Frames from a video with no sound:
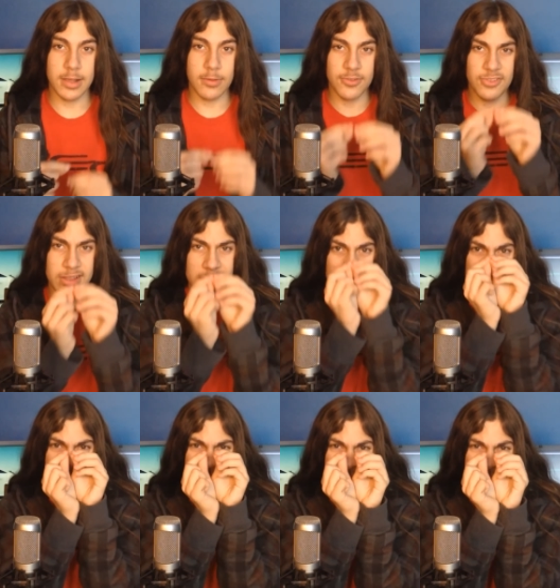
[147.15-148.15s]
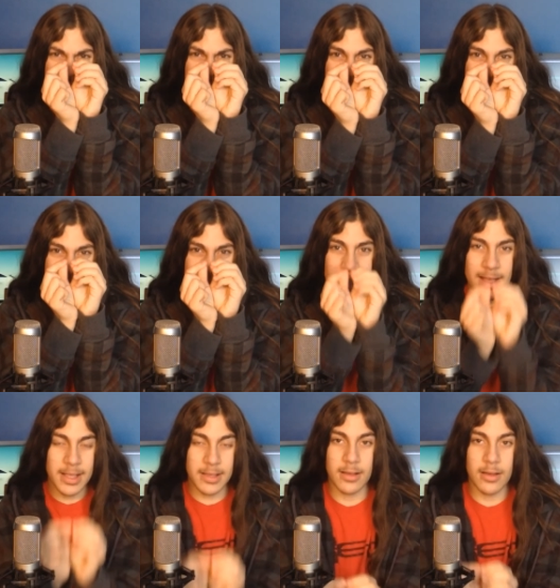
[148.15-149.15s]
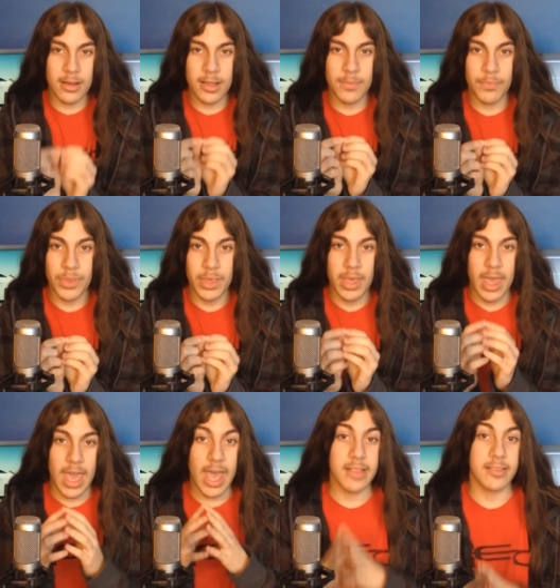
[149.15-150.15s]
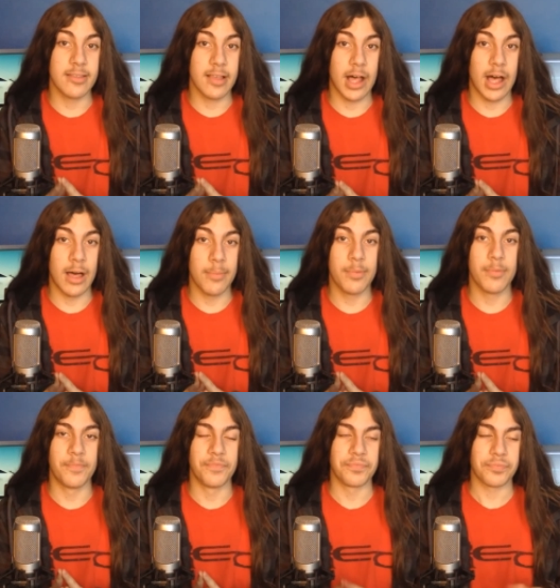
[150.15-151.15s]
they were just a little tiny icon at the top.